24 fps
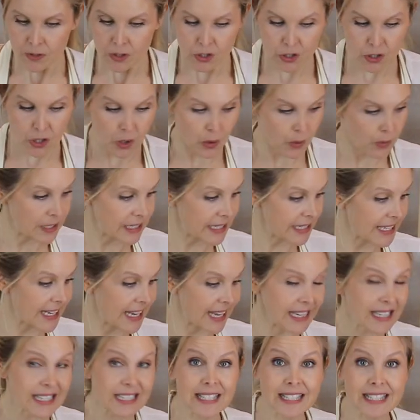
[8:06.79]
So the
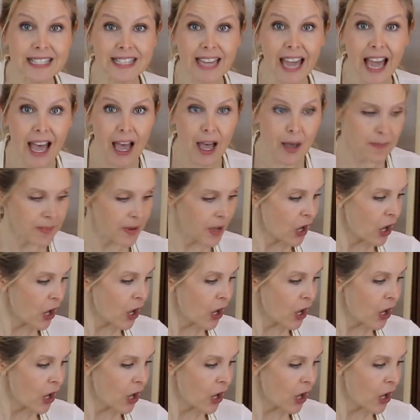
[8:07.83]
next step,